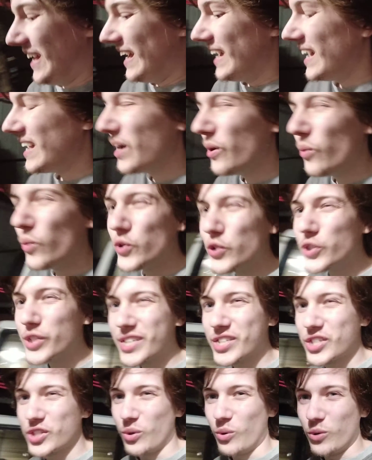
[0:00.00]
it was
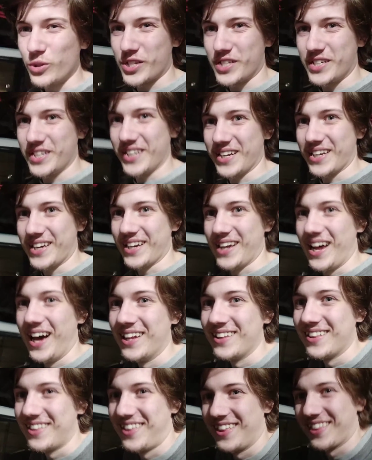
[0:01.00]
exhausting to get
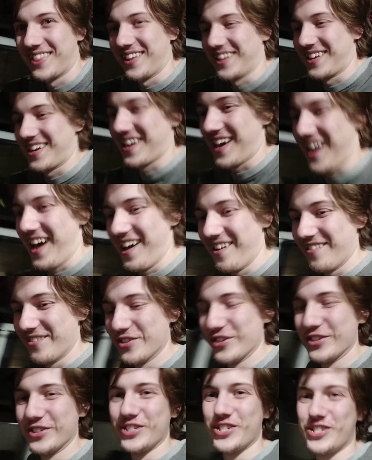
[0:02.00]
under the car
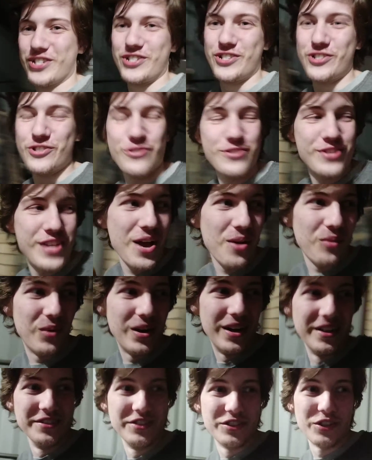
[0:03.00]
and just do that
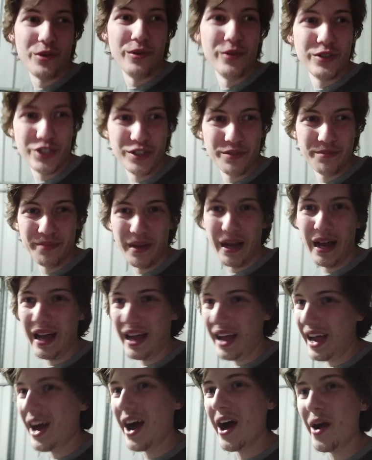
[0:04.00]
one torsion bar.
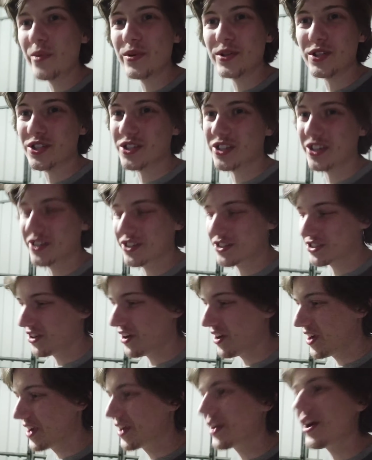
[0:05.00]
I was so
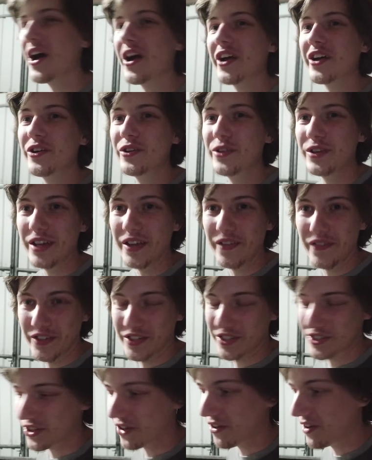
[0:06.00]
tired, I couldn't even
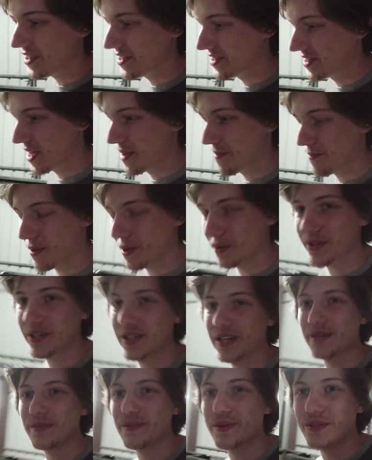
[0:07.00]
tighten that bolt
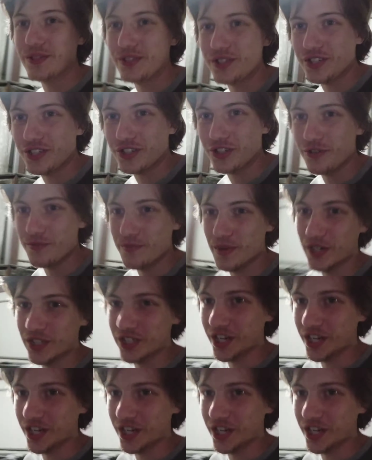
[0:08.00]
anymore. It was just too much